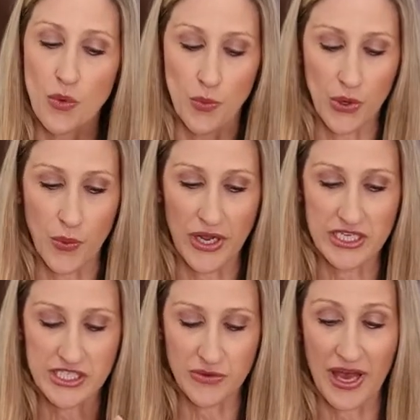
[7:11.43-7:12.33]
we're
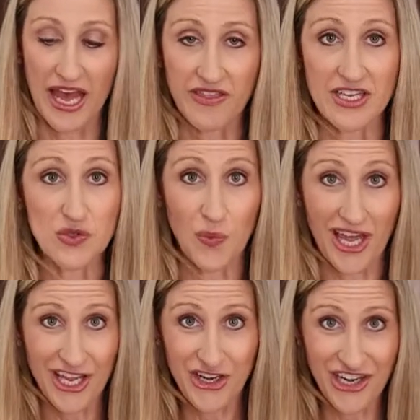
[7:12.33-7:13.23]
going to add these
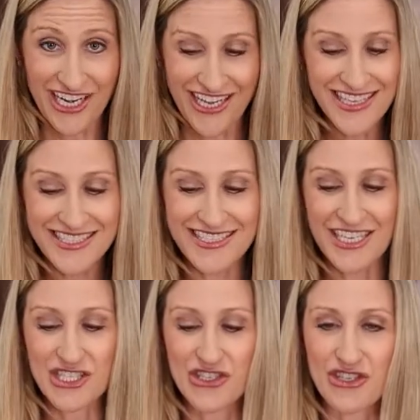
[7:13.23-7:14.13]
wet ingredients
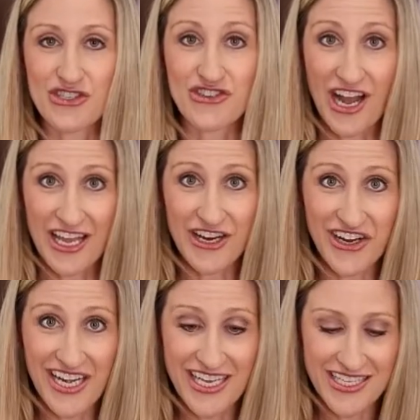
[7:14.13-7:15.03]
into the dry
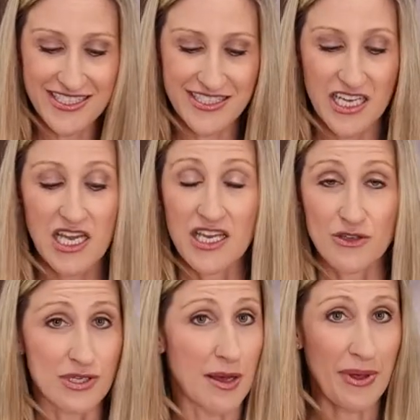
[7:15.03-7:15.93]
ingredients.
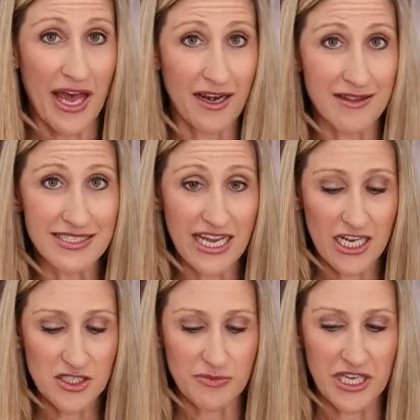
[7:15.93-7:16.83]
Use that paddle
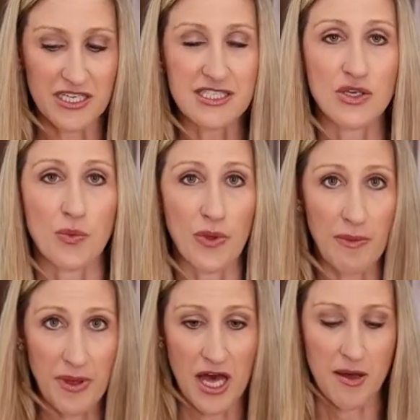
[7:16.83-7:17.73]
attachment to
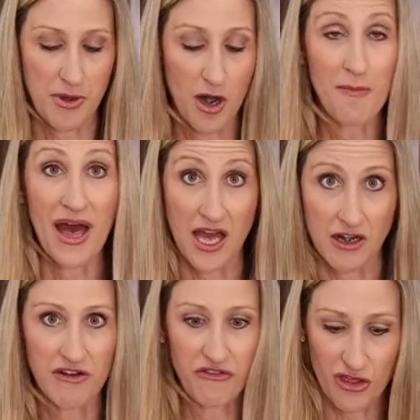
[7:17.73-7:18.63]
whip up our
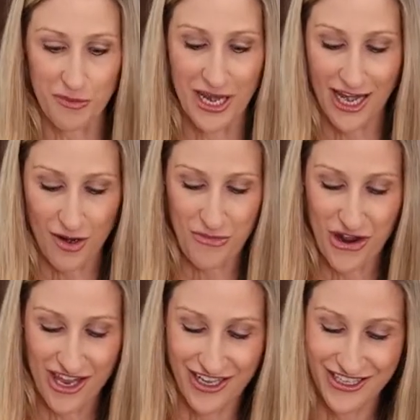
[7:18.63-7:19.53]
batter for the banana bread.